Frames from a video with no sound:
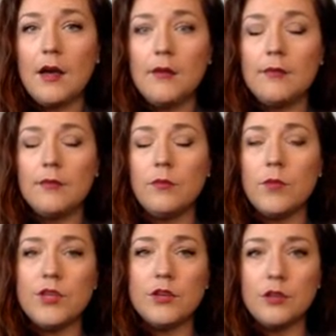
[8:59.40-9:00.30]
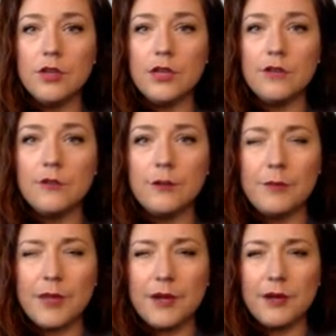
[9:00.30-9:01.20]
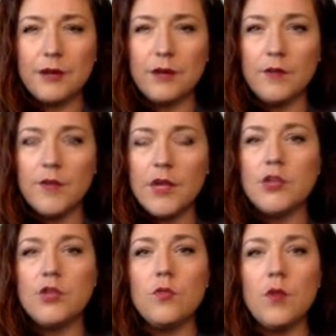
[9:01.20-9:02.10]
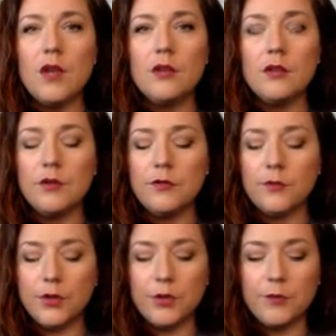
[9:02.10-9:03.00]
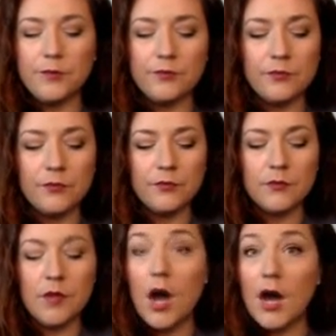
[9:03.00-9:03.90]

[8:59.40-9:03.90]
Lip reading: When you're looking for empirical, you want to look for odd